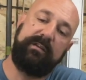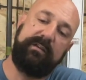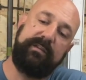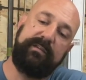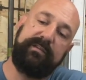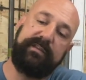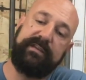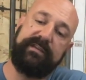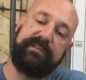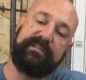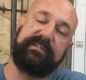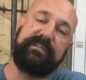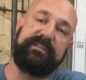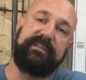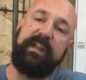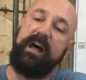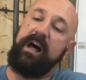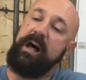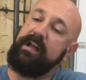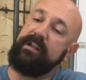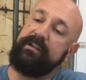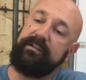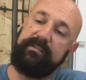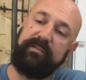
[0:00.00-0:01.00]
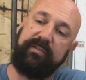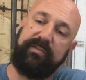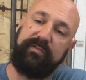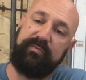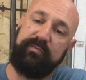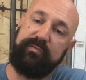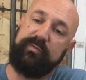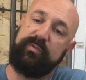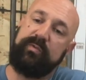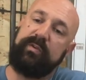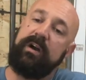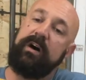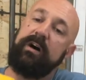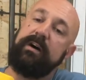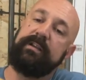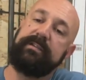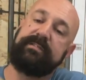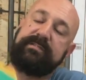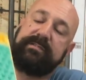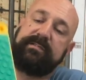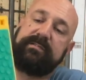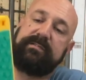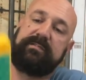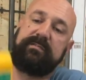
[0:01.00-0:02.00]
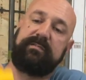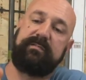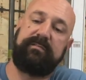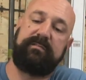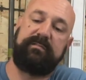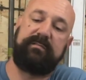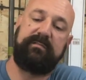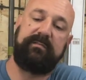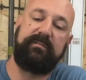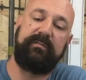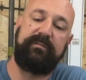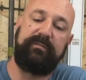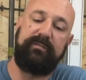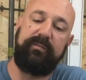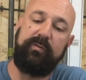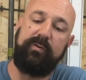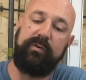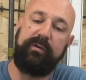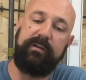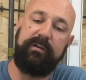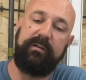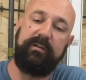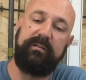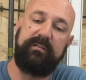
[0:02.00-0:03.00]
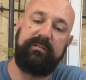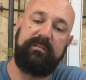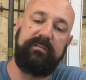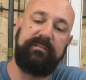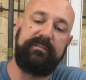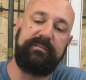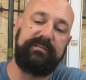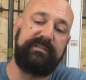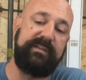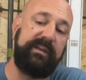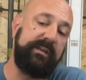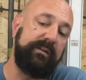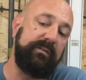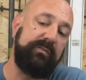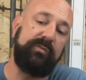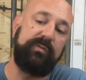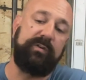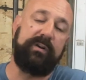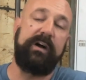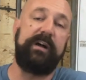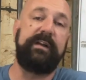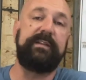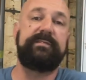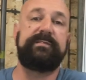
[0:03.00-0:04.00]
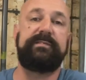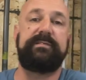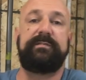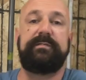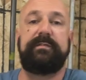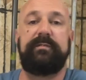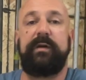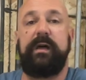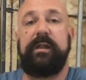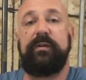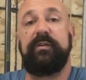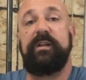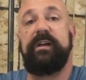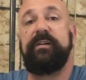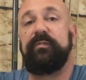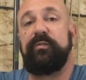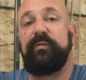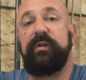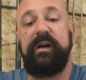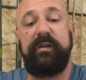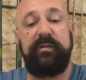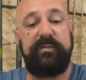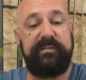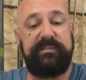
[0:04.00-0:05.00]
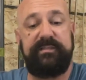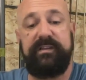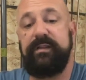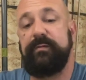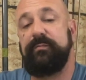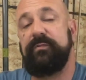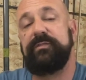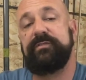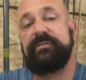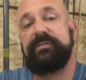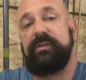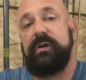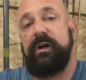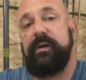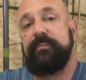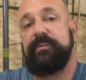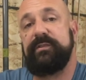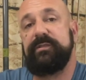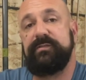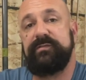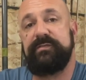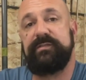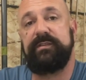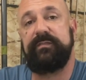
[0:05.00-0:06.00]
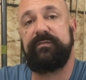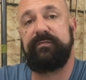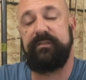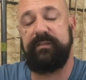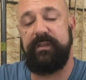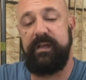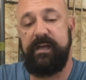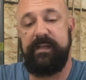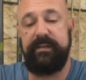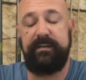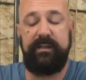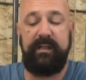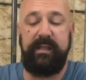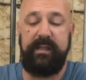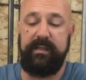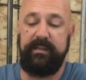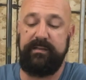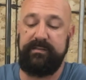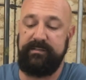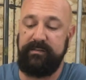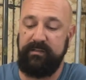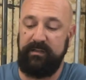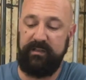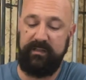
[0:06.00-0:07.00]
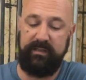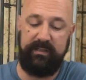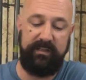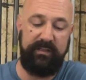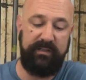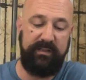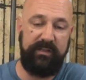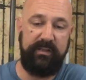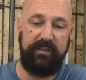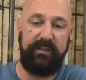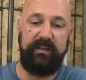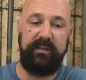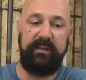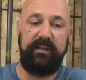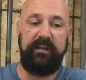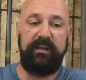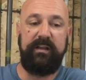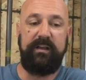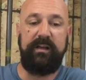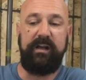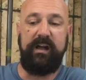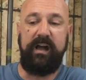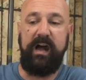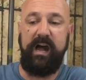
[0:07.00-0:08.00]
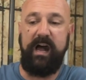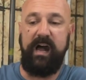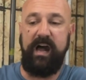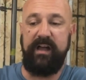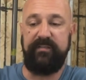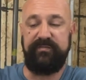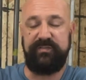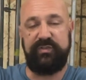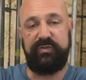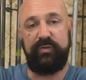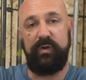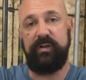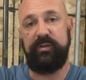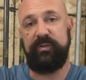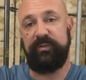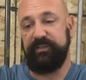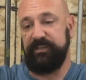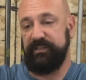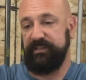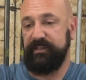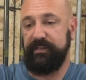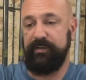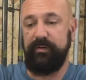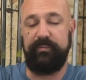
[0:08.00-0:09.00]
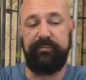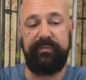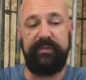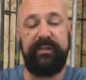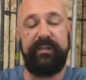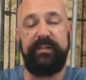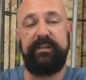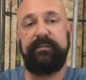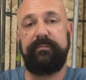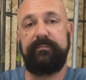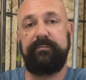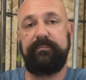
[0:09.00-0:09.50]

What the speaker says: this non-through cut for dado cuts. I don't have a router table, so I've been using it for that. And I've struggled a little bit